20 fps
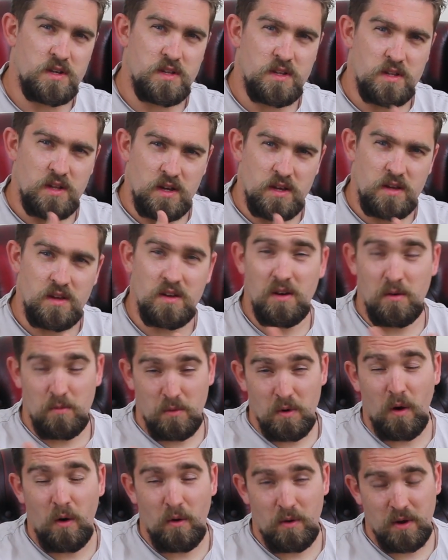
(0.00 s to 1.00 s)
like, you know,
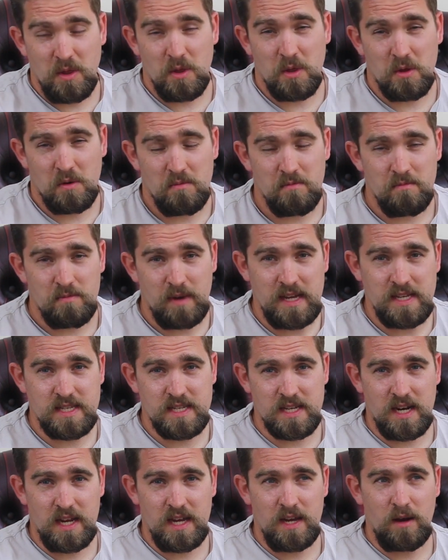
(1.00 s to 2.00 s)
orange,
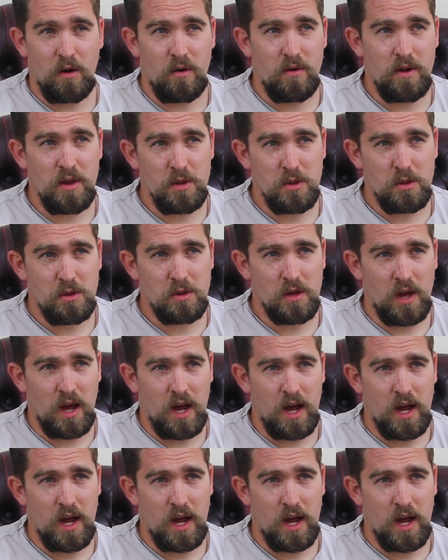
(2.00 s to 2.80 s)
basically. Orange,